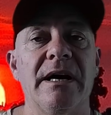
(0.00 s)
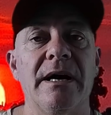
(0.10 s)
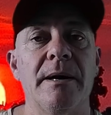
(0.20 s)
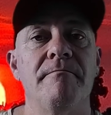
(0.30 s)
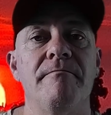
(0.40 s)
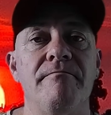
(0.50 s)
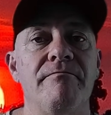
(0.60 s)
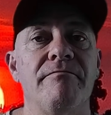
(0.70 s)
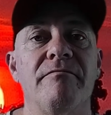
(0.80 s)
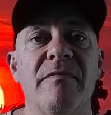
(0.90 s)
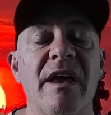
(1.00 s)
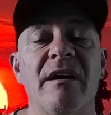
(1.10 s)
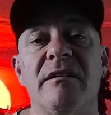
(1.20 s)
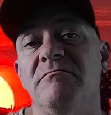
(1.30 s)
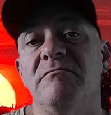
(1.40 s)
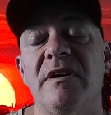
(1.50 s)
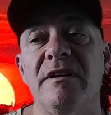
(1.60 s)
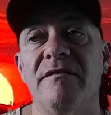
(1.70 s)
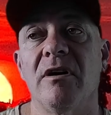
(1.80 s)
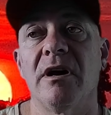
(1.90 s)
And
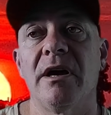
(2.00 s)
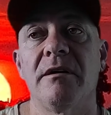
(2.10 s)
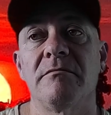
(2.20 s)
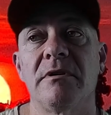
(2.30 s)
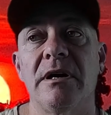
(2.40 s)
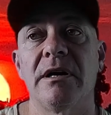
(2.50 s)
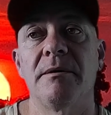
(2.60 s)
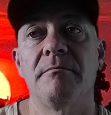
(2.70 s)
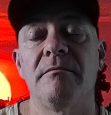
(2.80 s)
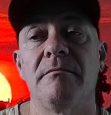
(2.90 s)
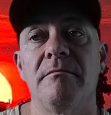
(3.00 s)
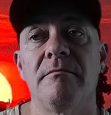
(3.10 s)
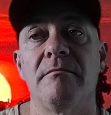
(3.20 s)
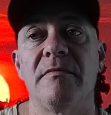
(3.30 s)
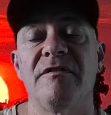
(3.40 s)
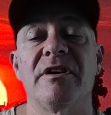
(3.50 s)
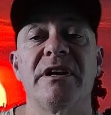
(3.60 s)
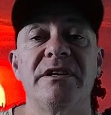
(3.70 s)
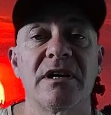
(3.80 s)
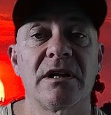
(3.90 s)
if I
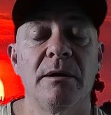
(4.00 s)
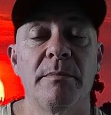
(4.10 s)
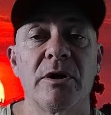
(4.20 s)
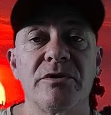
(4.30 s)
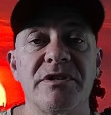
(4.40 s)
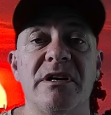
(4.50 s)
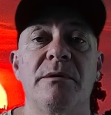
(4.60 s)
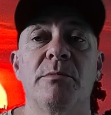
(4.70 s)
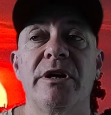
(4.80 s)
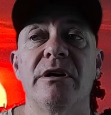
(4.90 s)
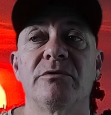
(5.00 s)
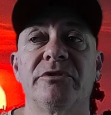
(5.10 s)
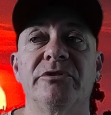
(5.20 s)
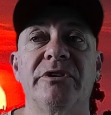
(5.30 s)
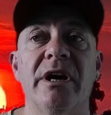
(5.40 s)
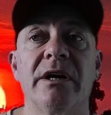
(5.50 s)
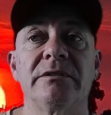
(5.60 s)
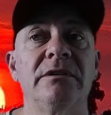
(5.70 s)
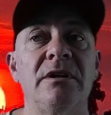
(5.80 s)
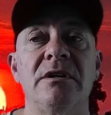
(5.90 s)
need to clip it onto anybody else's
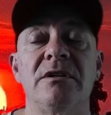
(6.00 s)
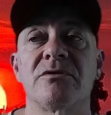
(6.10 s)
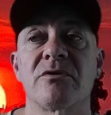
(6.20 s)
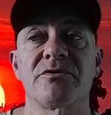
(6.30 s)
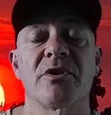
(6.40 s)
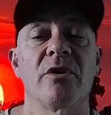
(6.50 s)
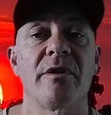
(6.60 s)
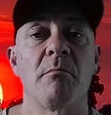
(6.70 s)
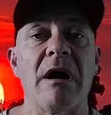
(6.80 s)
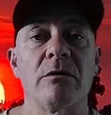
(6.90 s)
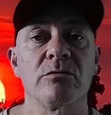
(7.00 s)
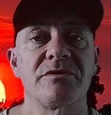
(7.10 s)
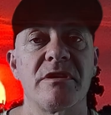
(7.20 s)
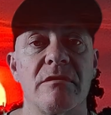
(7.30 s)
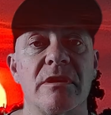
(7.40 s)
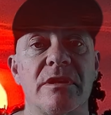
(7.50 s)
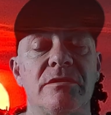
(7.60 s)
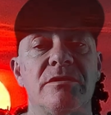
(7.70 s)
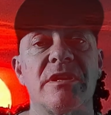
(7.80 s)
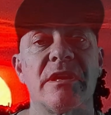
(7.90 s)
gun, as long as I've got the barrels there, I
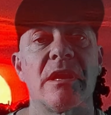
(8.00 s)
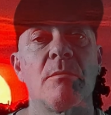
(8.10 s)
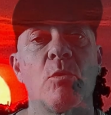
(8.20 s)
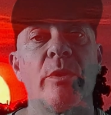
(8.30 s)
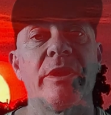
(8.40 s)
can set it up